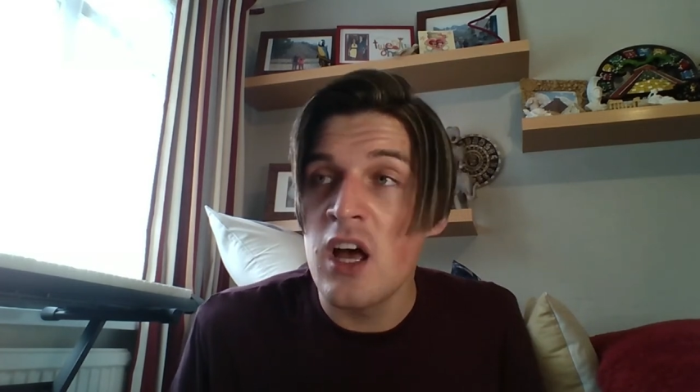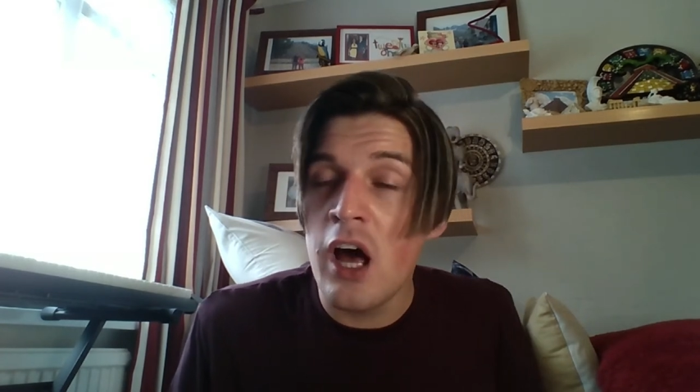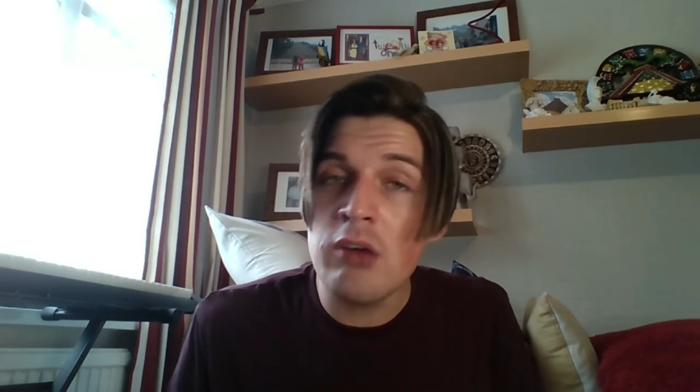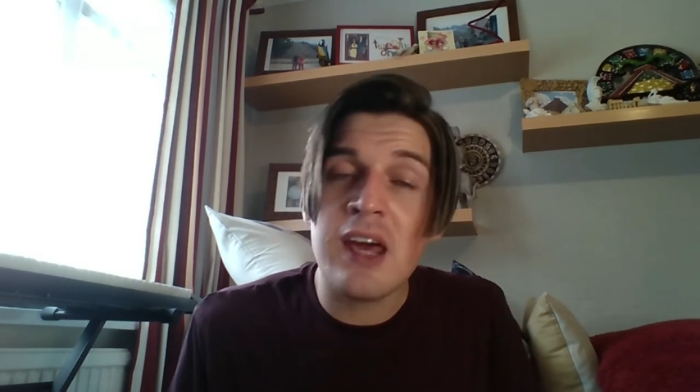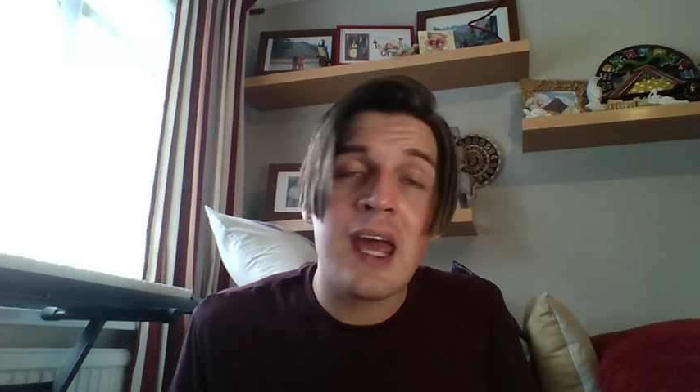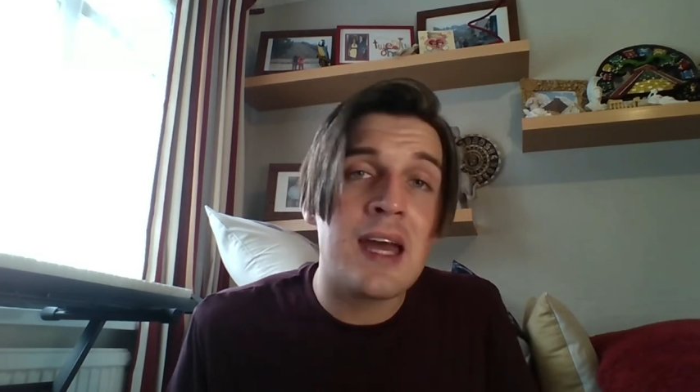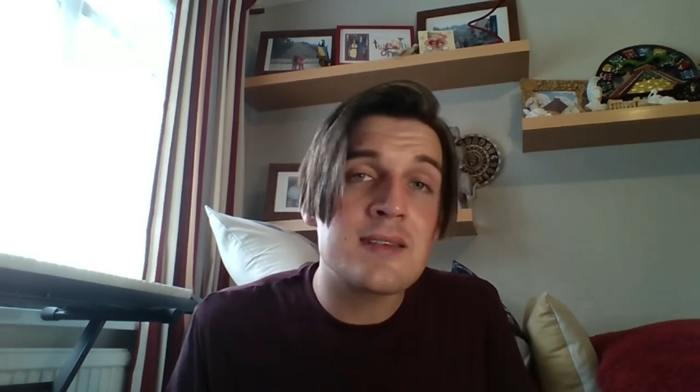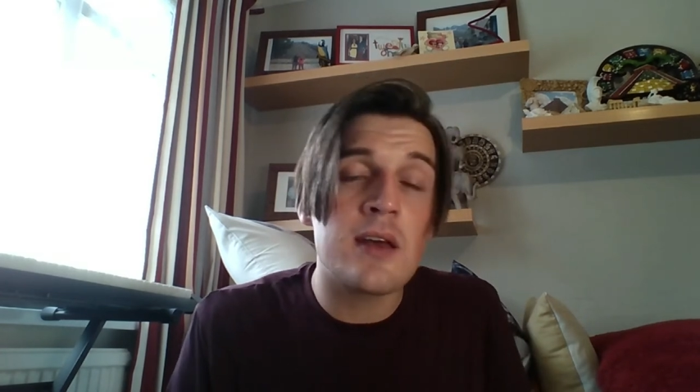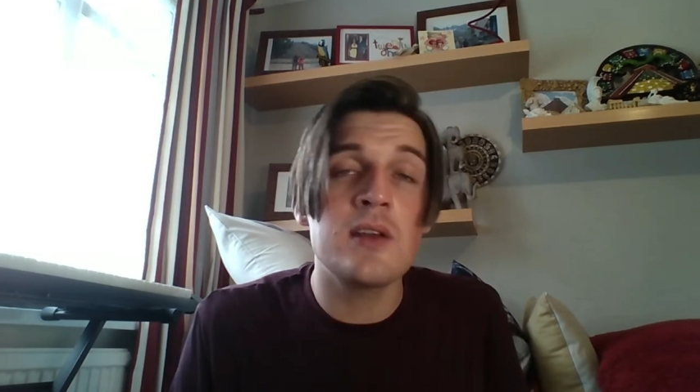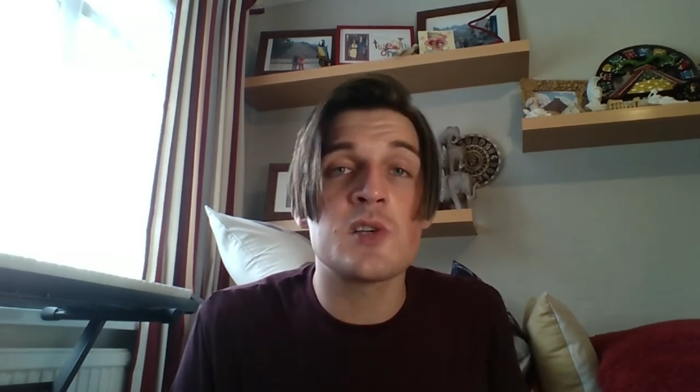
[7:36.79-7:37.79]
Okay, it's
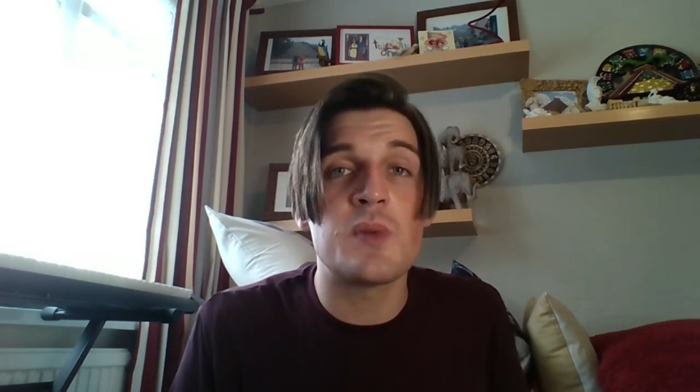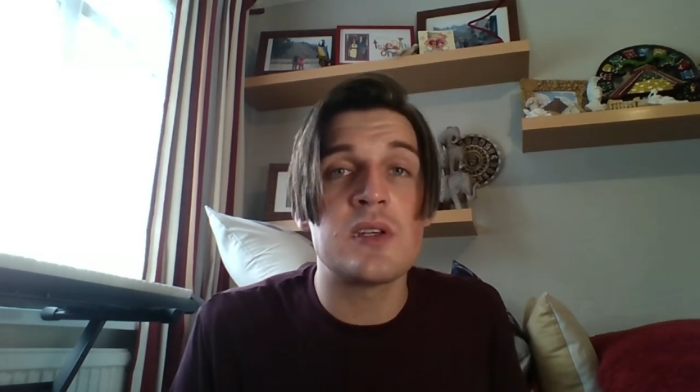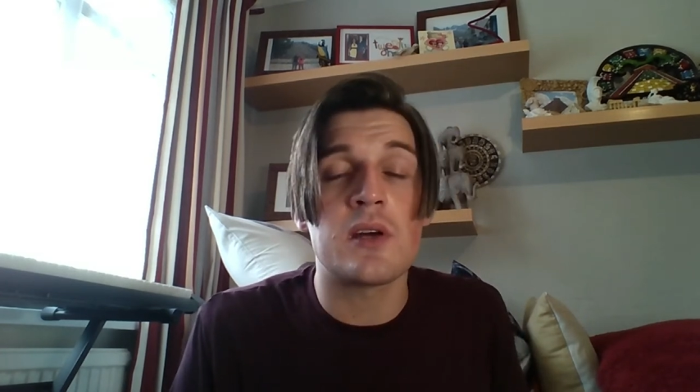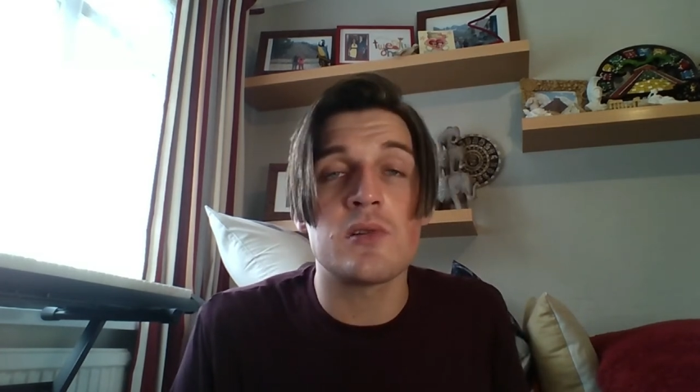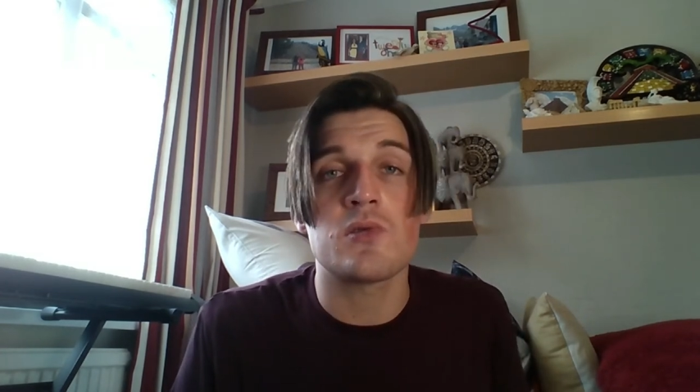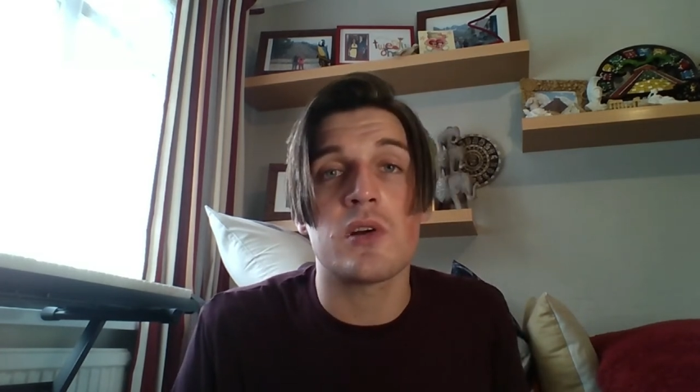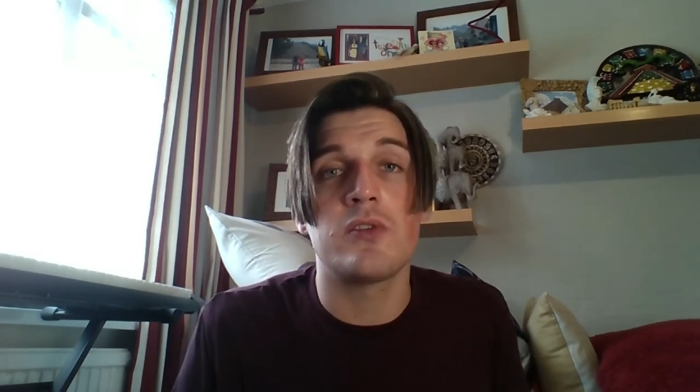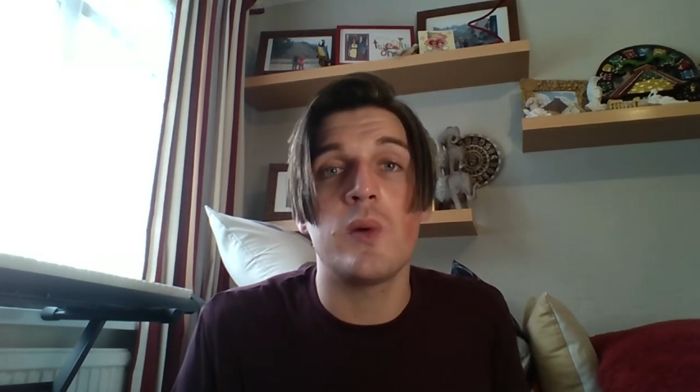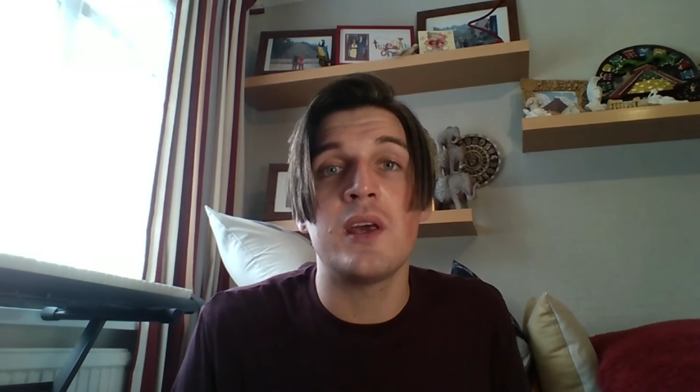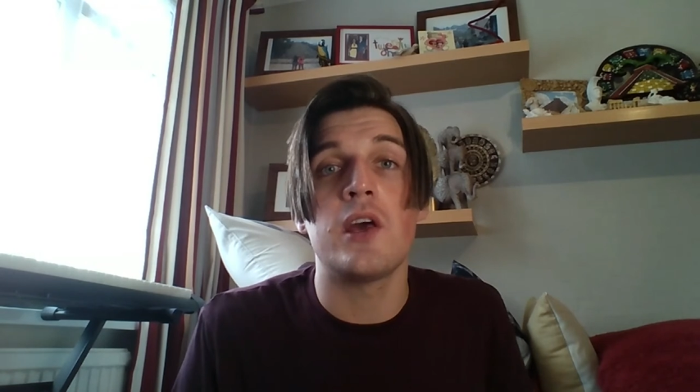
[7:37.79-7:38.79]
only just been done just over a
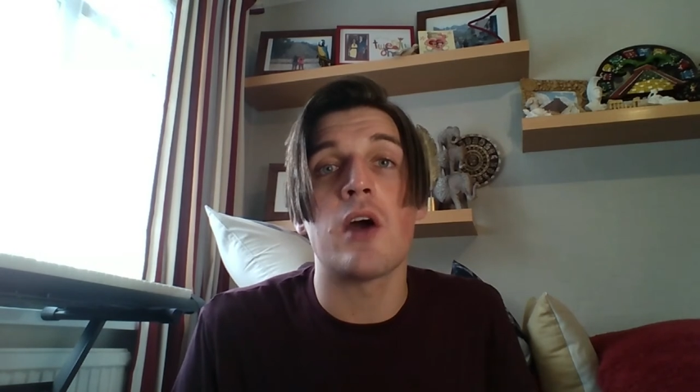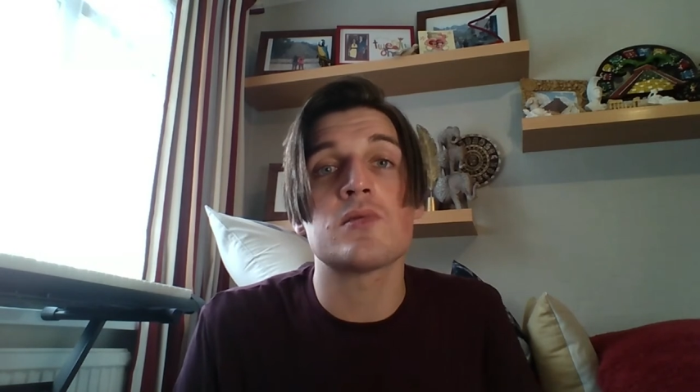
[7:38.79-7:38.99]
week ago,